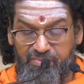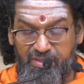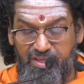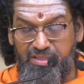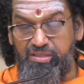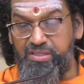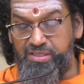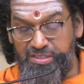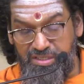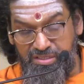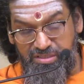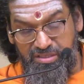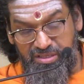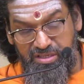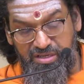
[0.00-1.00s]
And this
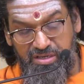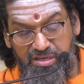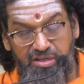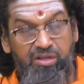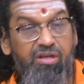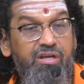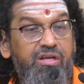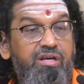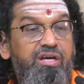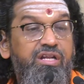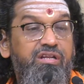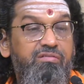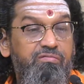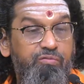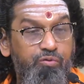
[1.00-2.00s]
is their
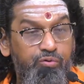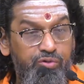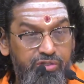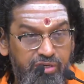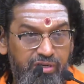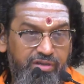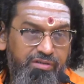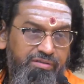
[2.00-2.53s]
confusion.